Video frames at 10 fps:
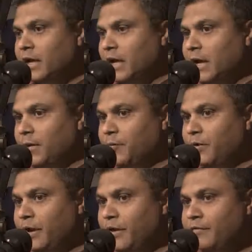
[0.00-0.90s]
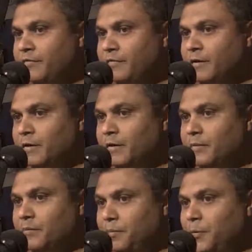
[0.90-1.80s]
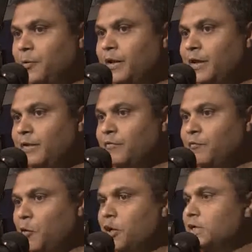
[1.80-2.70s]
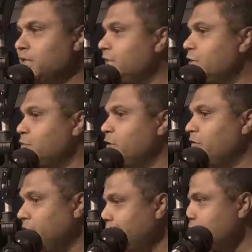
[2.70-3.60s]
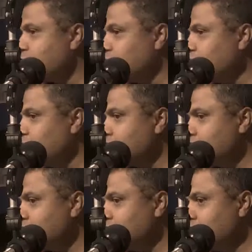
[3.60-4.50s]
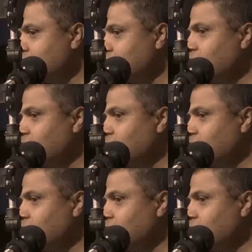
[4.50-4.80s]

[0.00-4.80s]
we have purely volunteers who are running this organization.